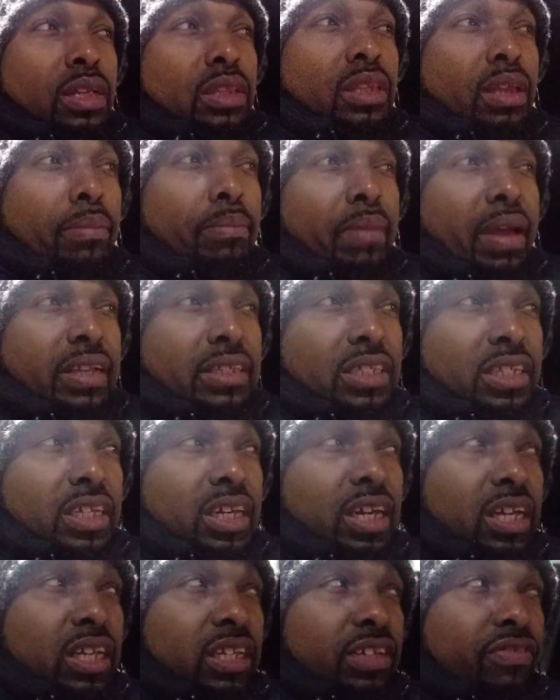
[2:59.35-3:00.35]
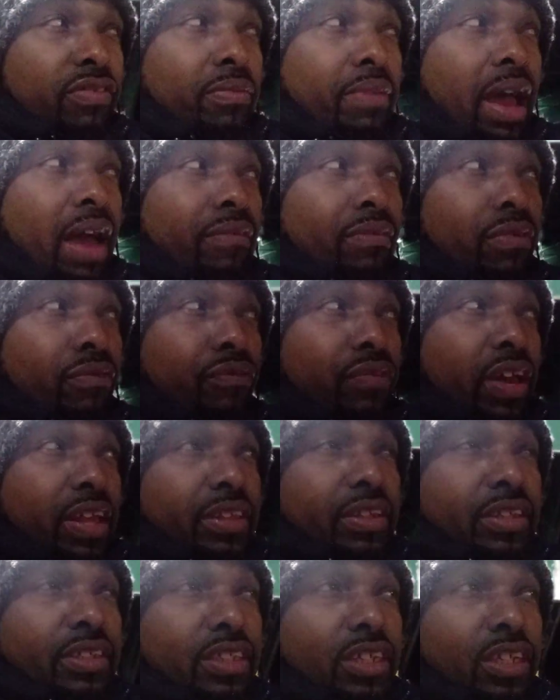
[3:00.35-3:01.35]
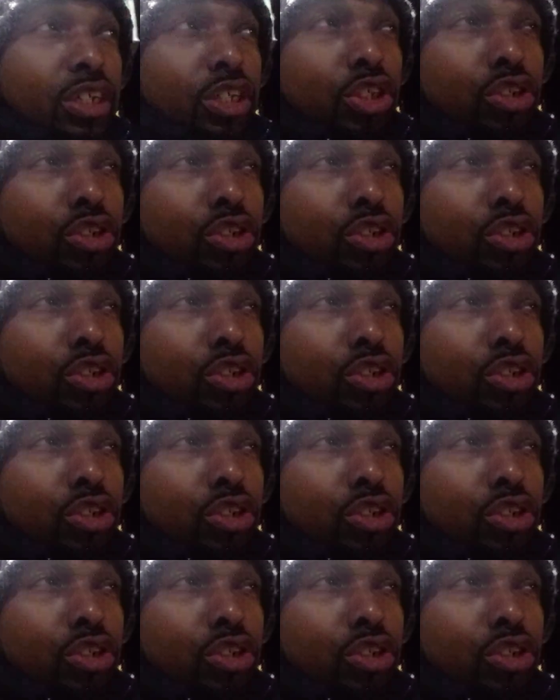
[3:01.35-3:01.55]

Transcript: the Mexicans from having vendors in the